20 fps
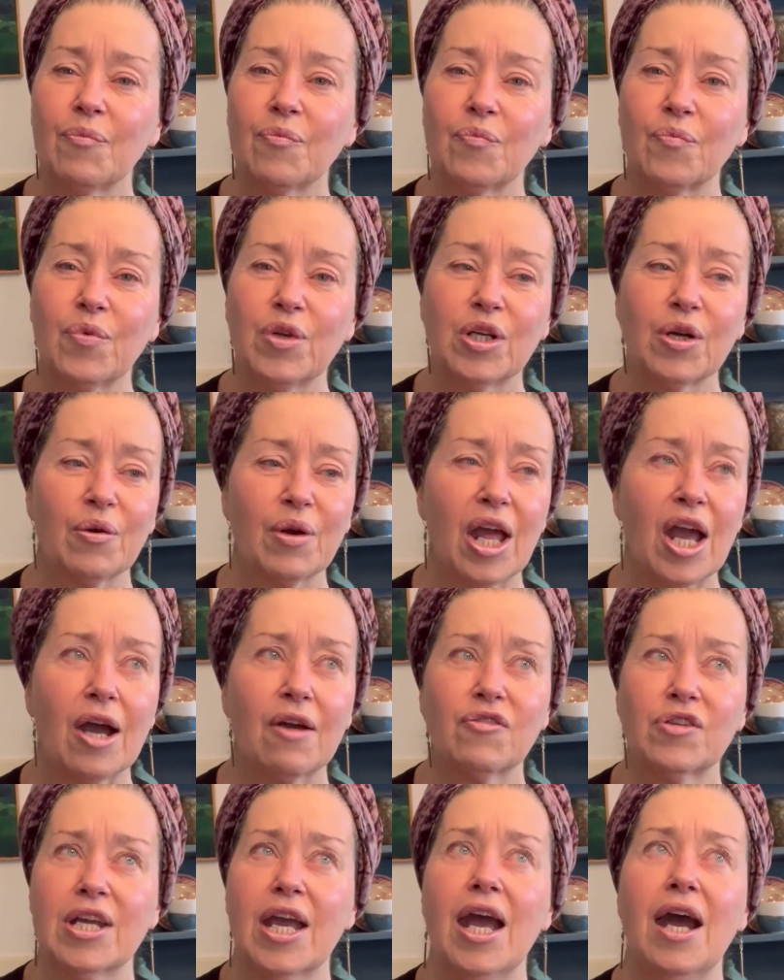We don't
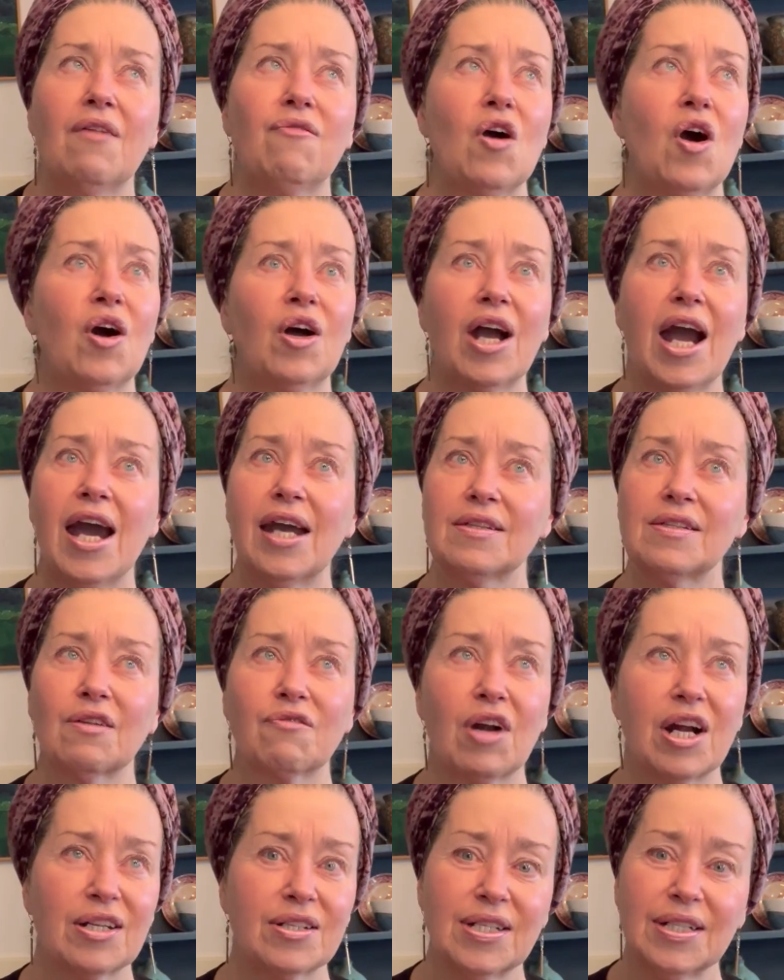have to have all kinds of
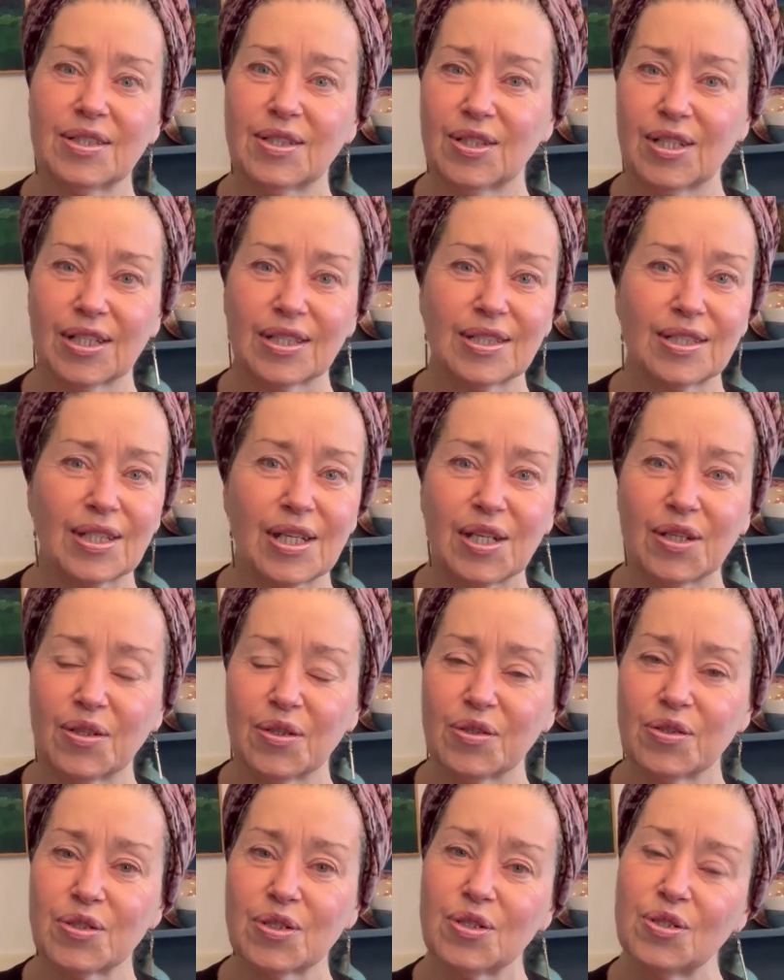artistic
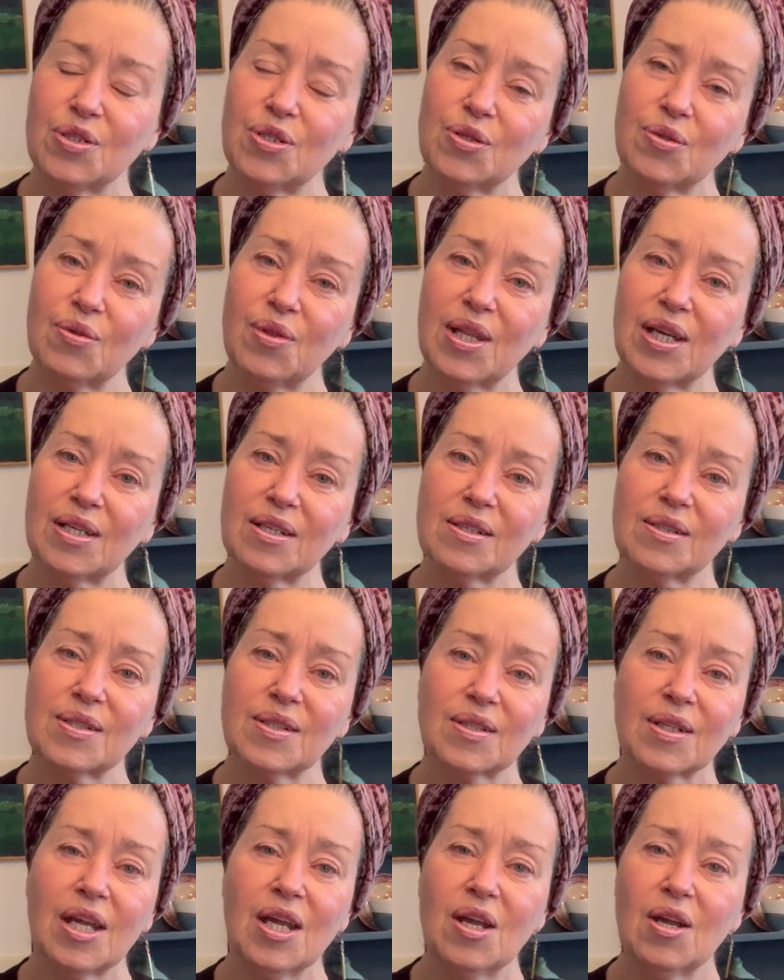skills to do
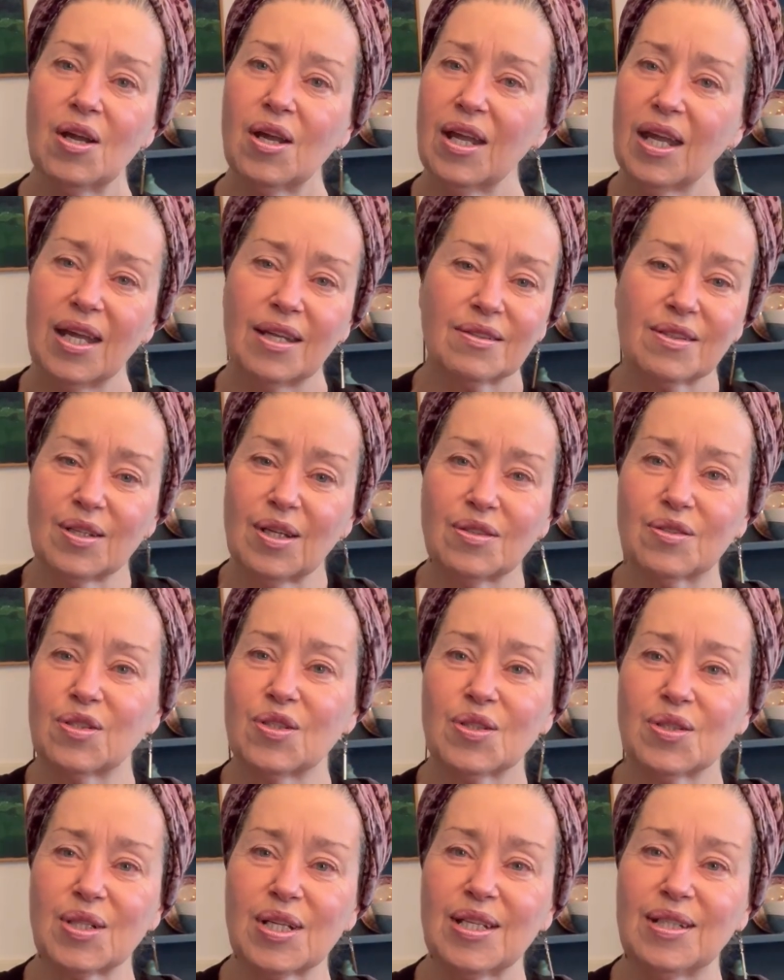this. It's
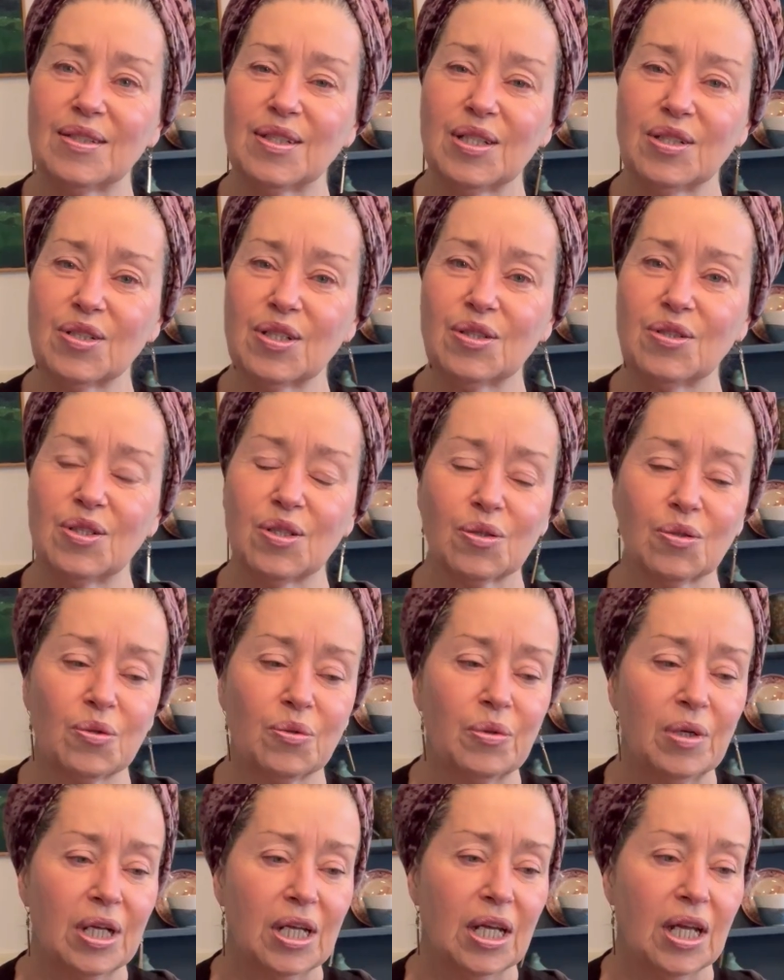just easy to do.
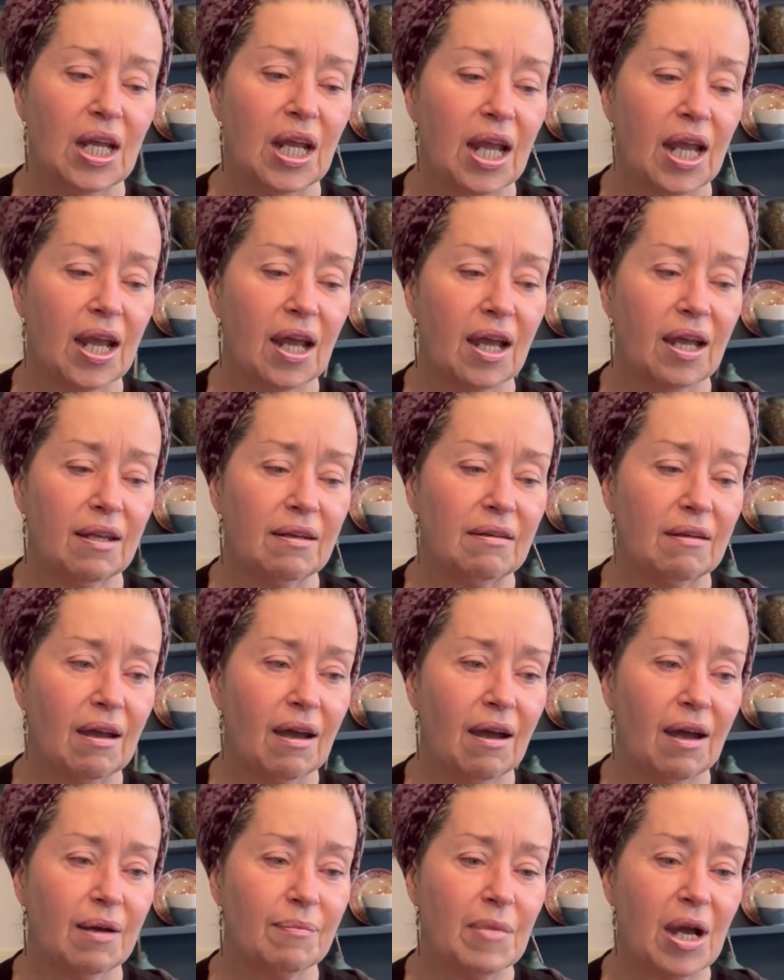And
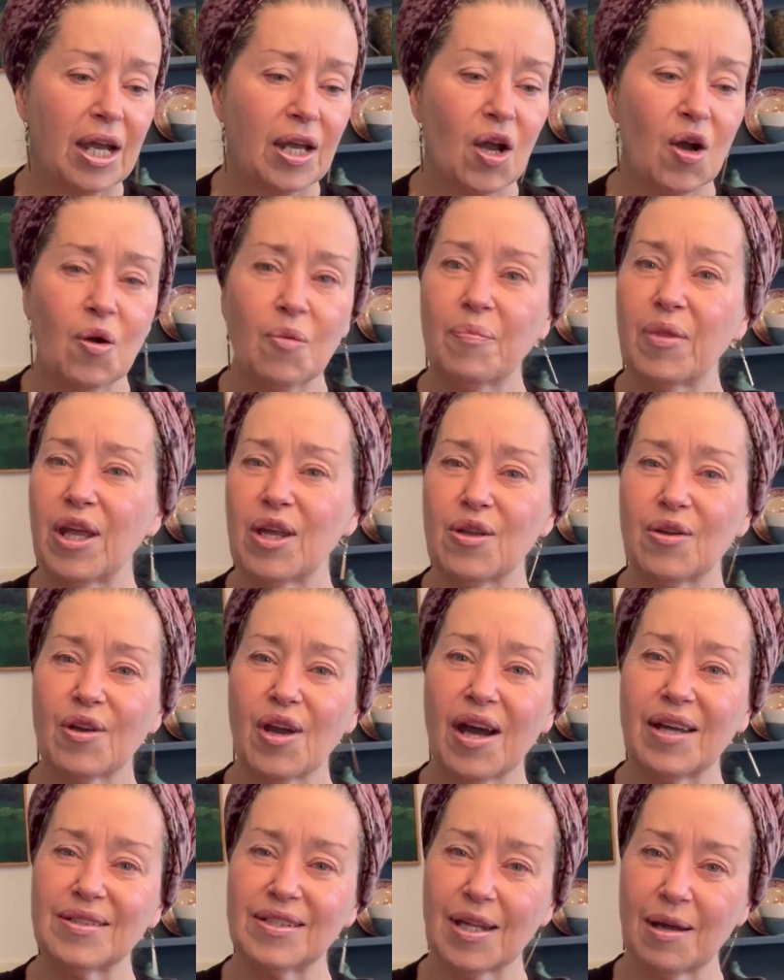I hope that you
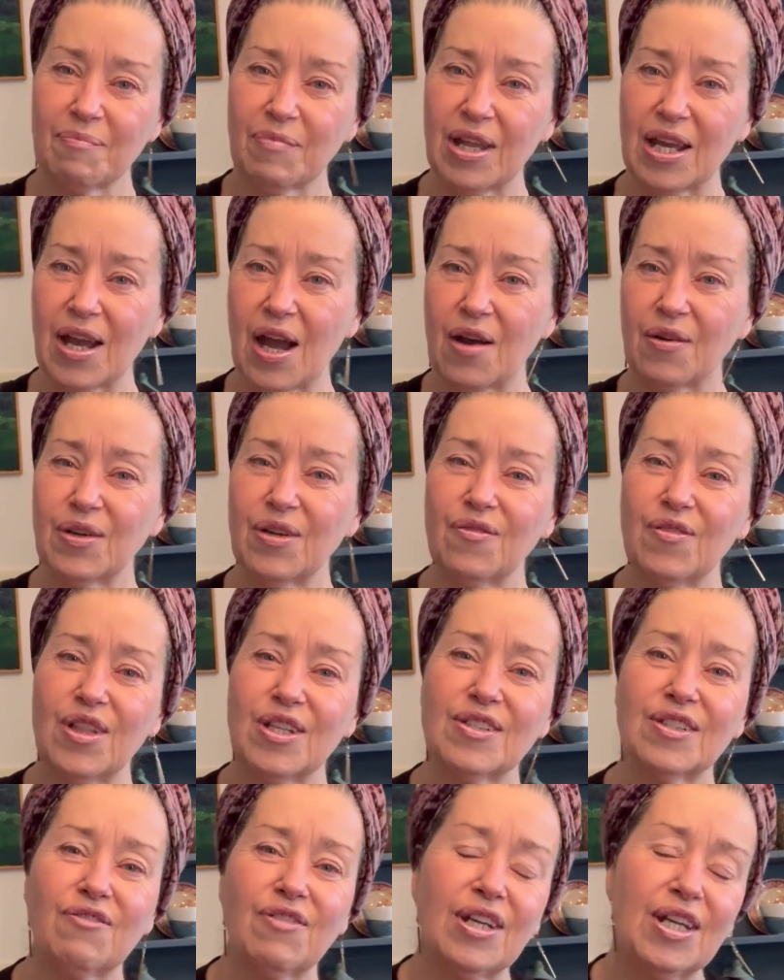got something out of
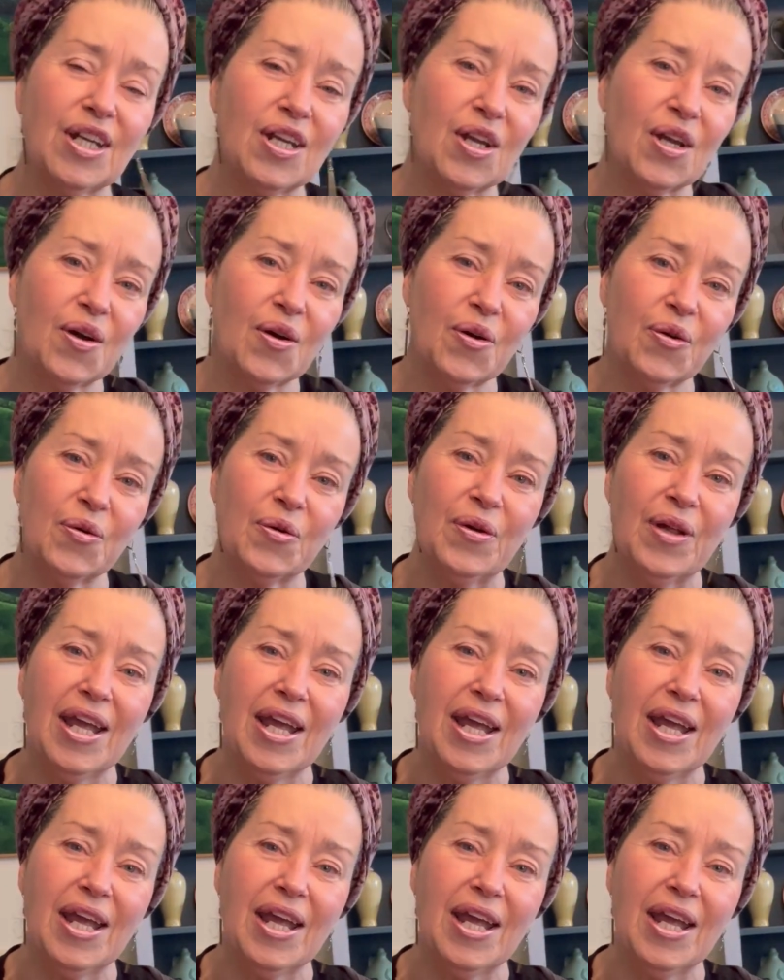this video.